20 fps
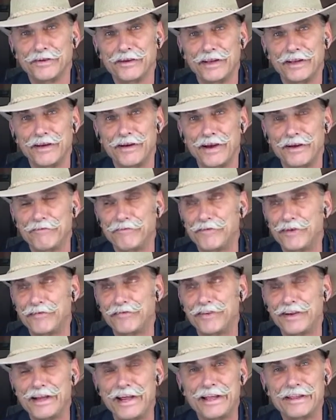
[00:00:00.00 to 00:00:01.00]
they got
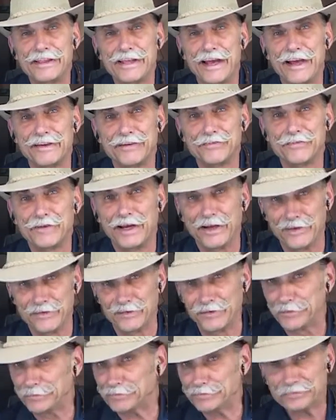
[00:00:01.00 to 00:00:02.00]
58,000 miles
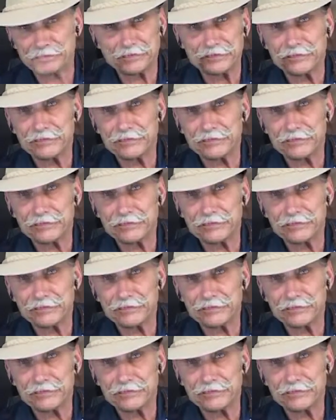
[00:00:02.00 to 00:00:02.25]
on them